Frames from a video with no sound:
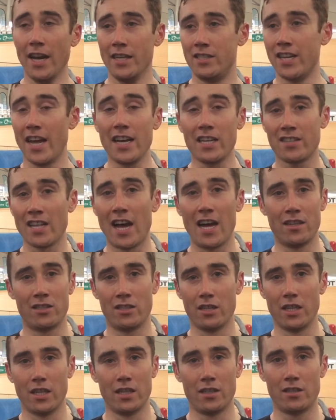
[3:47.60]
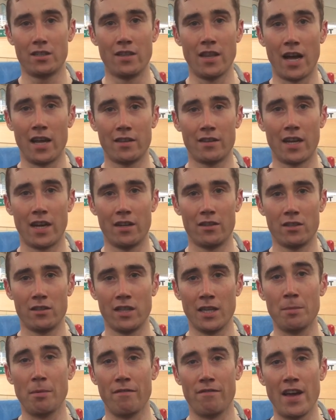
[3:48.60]
it takes that to that, that
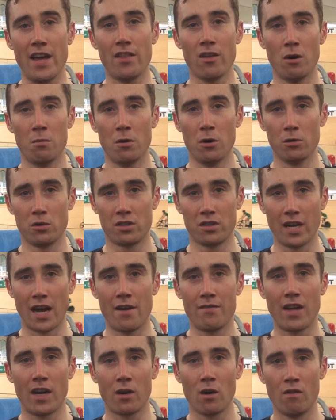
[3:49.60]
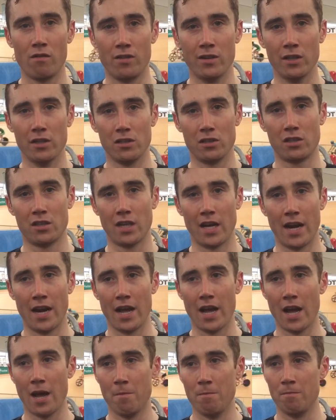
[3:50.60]
leap of faith almost to have that confidence. Mm. And
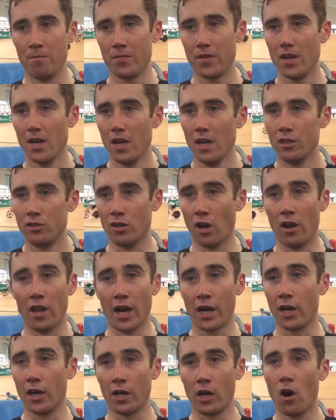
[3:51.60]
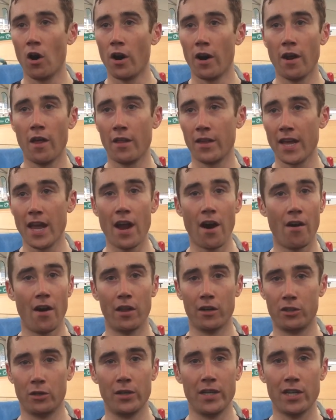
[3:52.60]
um, certainly, I could have gone another year,
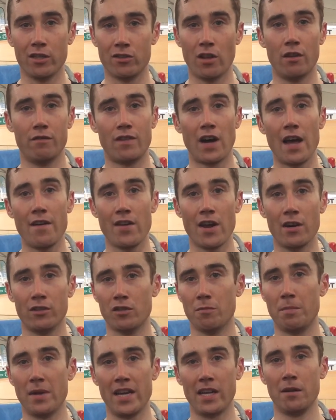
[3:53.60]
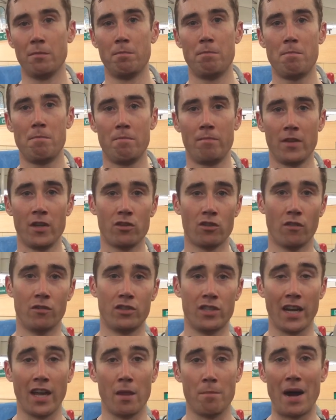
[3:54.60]
another two years, another five years of being sort of
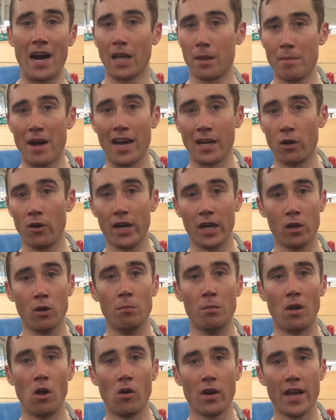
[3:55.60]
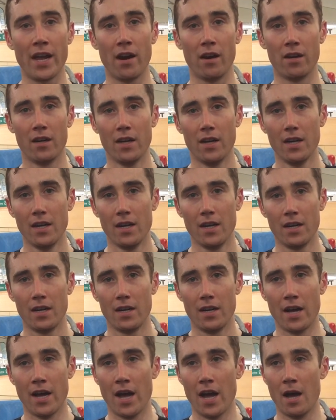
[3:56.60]
sick at the back of the back, going, I don't belong here. Yeah.
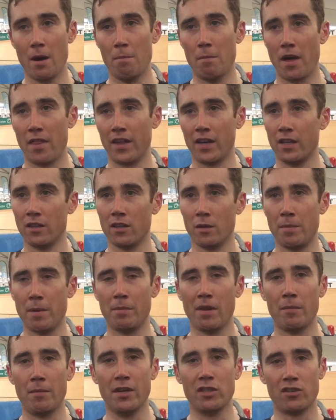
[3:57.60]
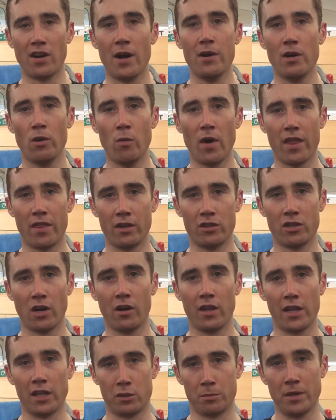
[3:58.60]
Um, but I think the people I've been surrounded with, and
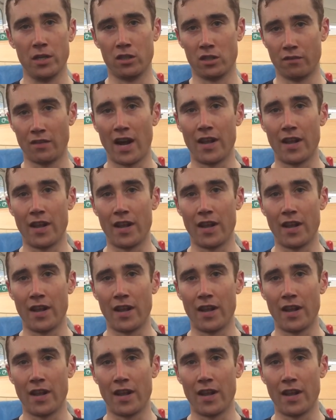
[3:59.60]
certainly the experience I've